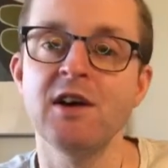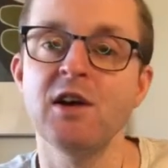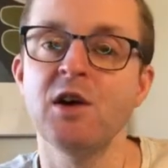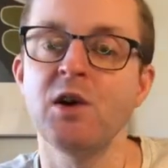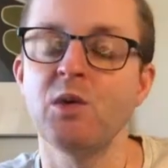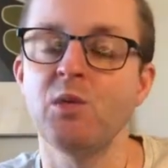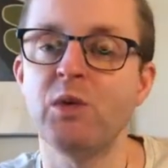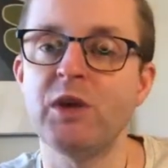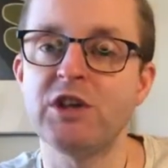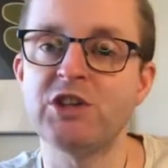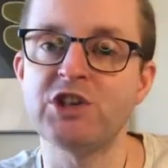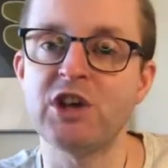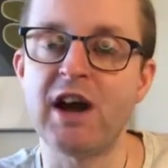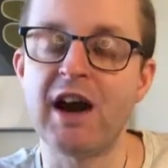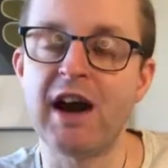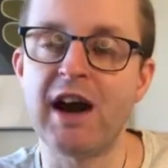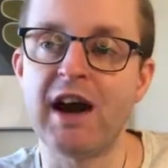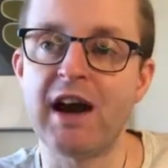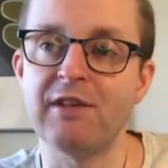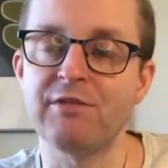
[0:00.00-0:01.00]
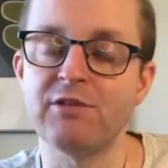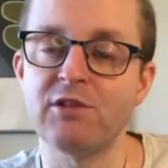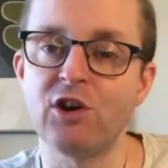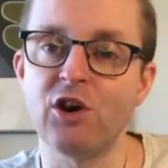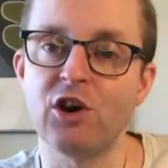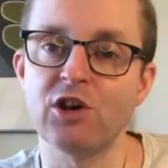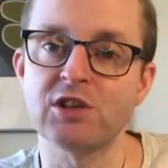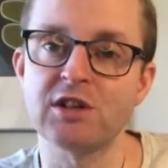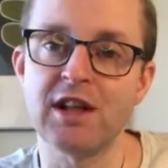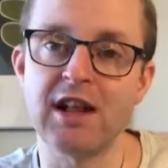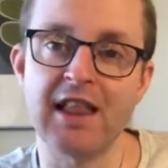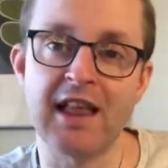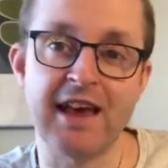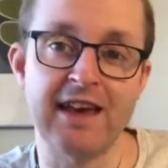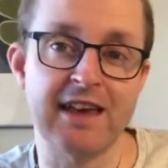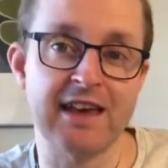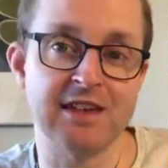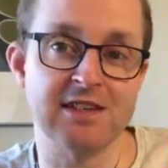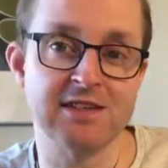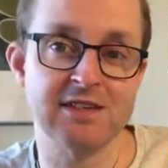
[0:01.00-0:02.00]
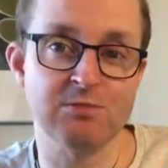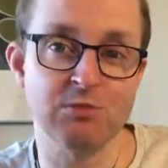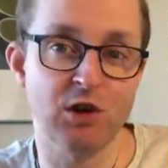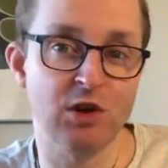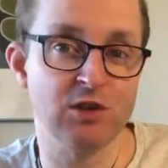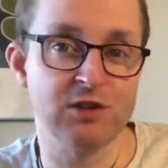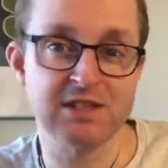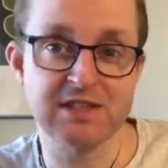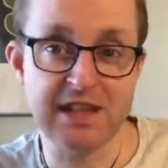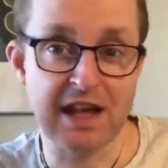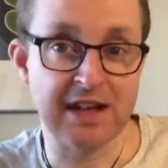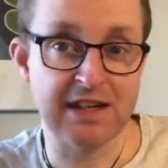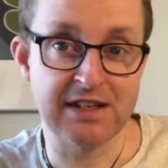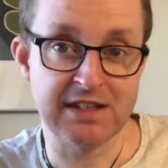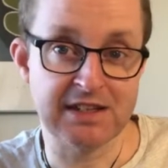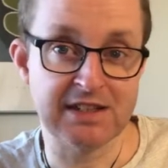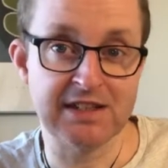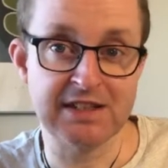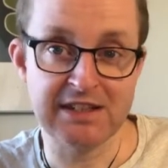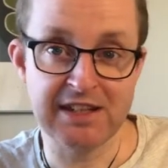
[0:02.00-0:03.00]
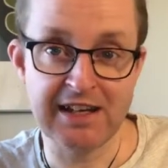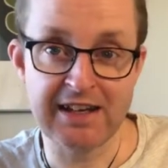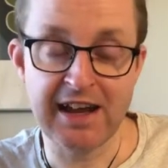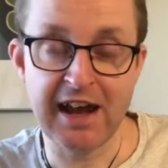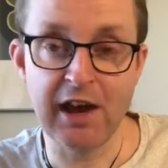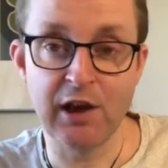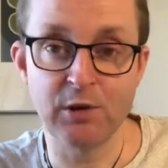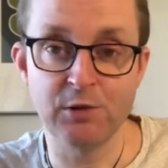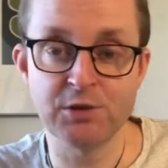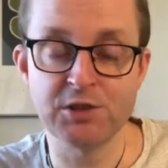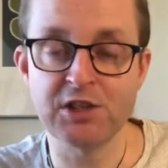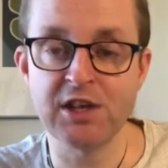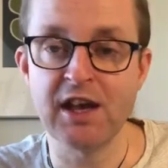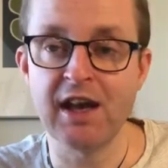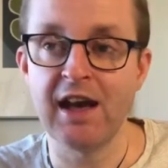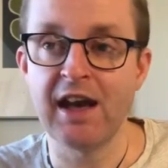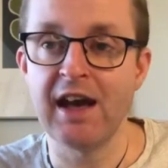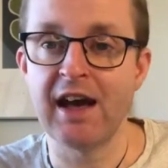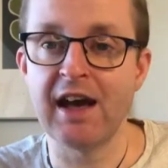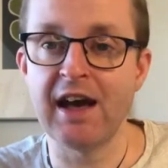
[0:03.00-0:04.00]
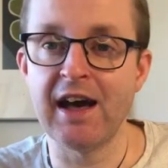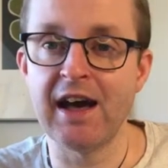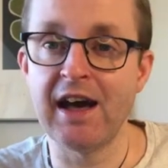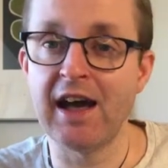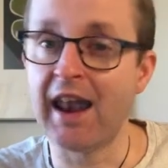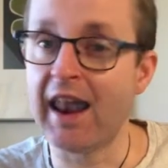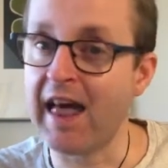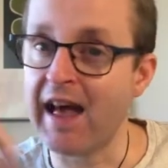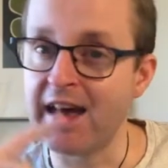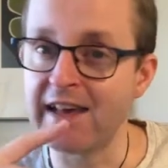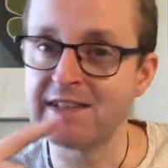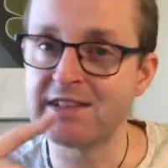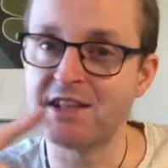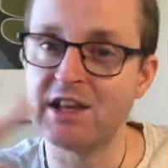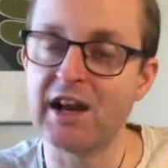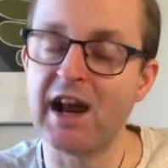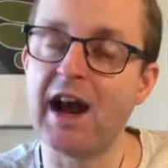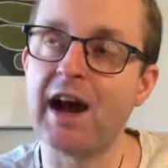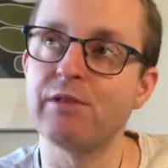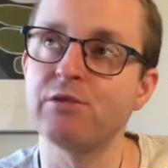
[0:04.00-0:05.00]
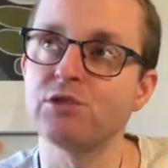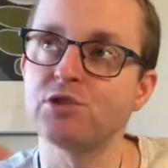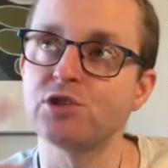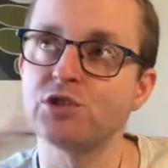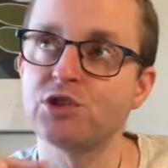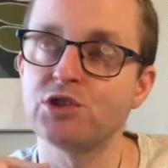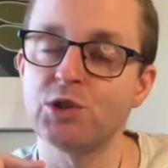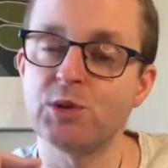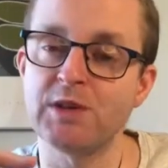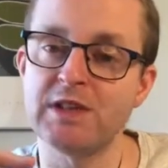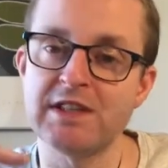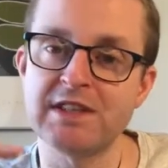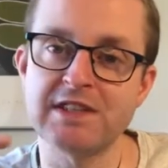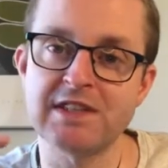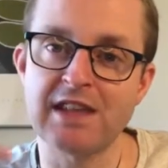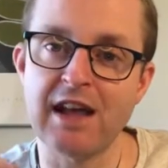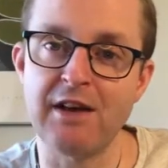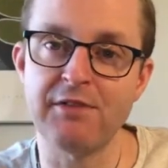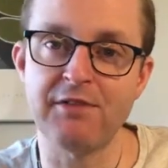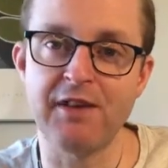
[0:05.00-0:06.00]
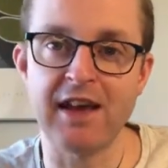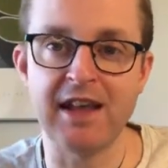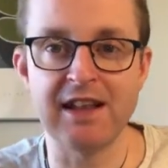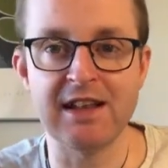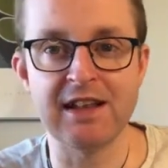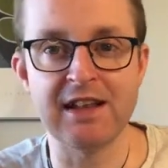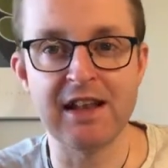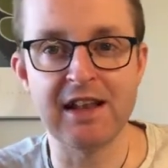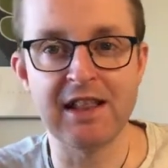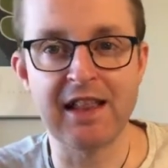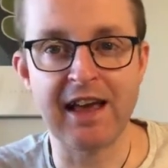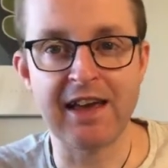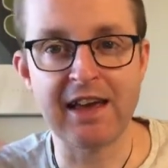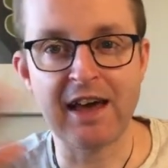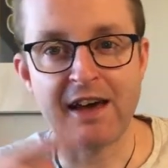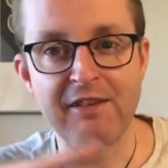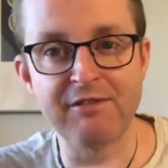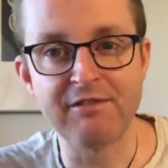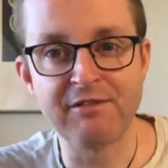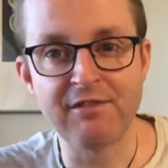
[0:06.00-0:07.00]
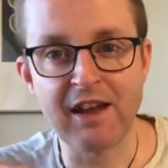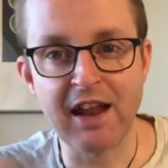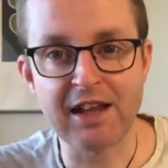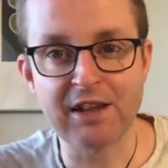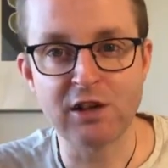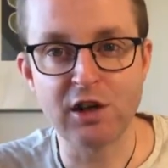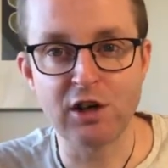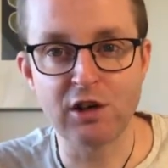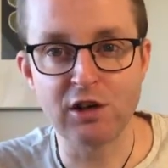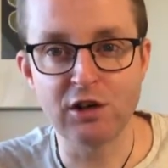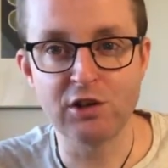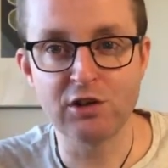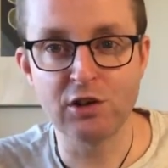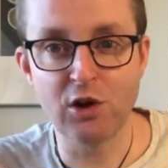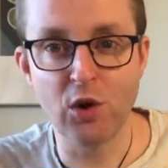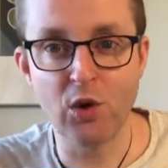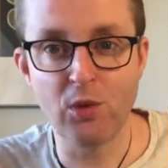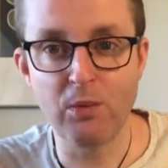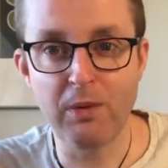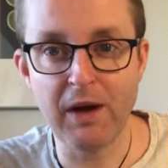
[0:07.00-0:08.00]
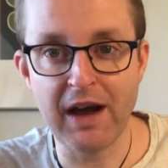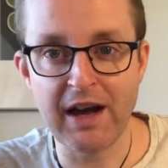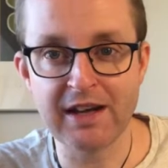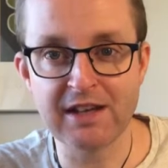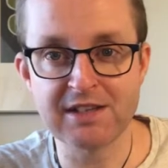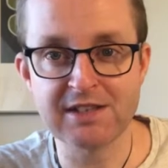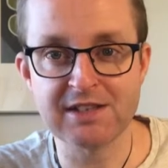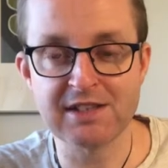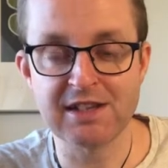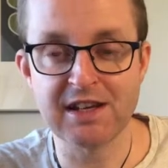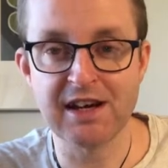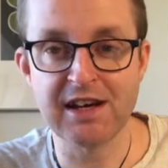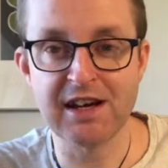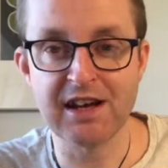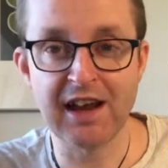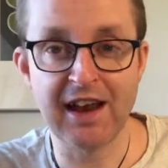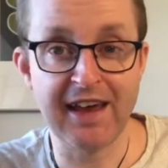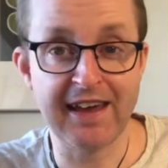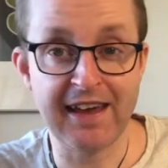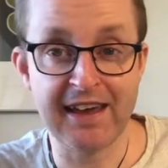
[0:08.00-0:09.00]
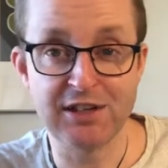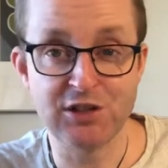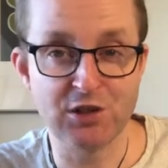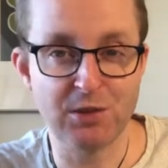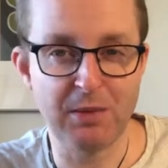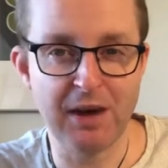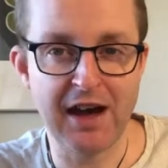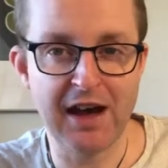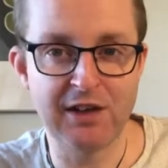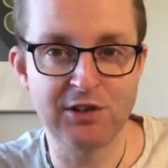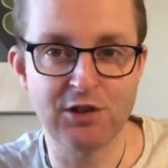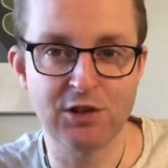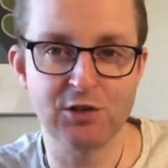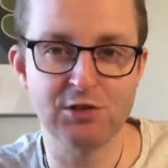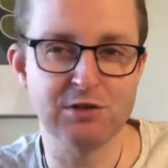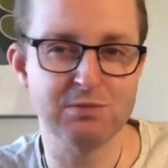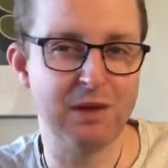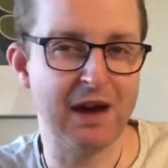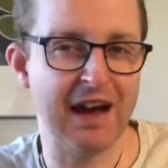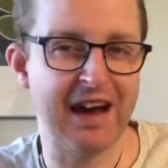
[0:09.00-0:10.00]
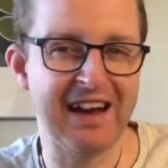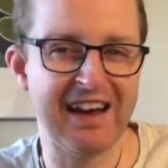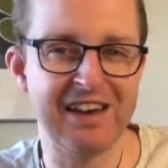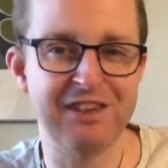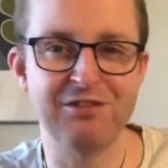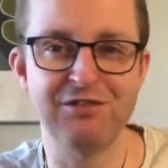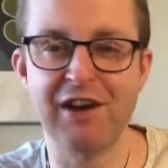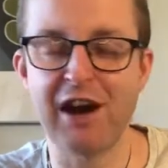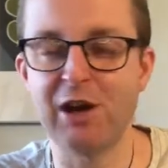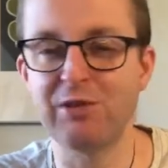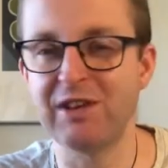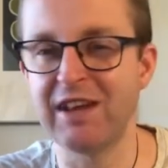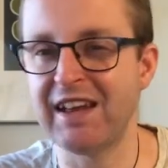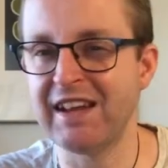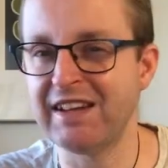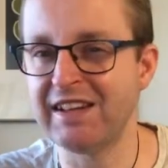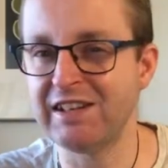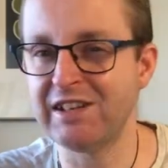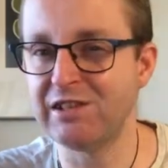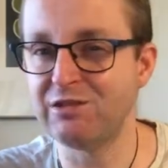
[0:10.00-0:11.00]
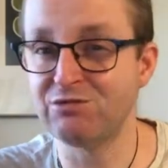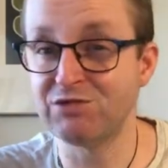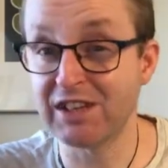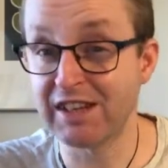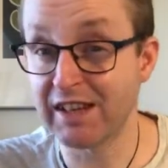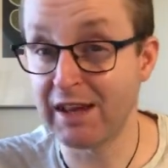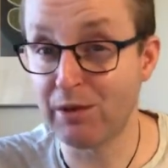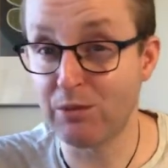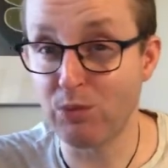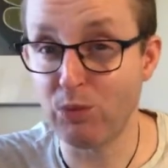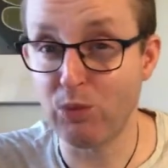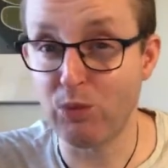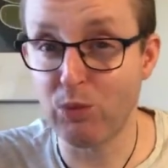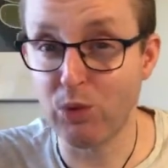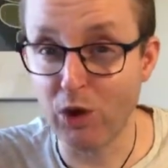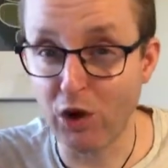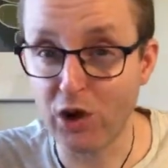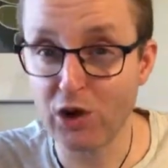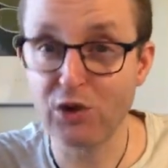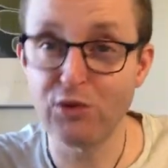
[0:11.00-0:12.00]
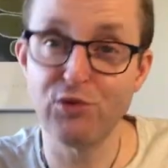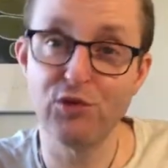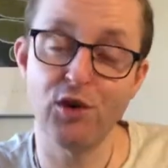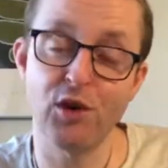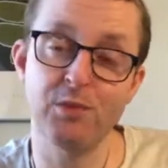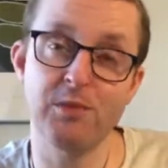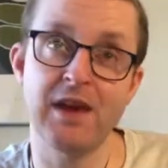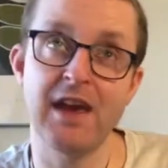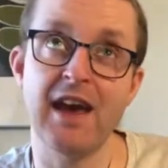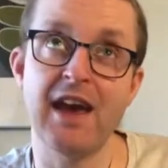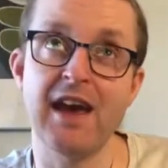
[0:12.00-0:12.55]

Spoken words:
which I've got like a small standard greenhouse. Last year I was growing stuff in like a flat grow box, like a tomatoes, but I found it didn't really work for me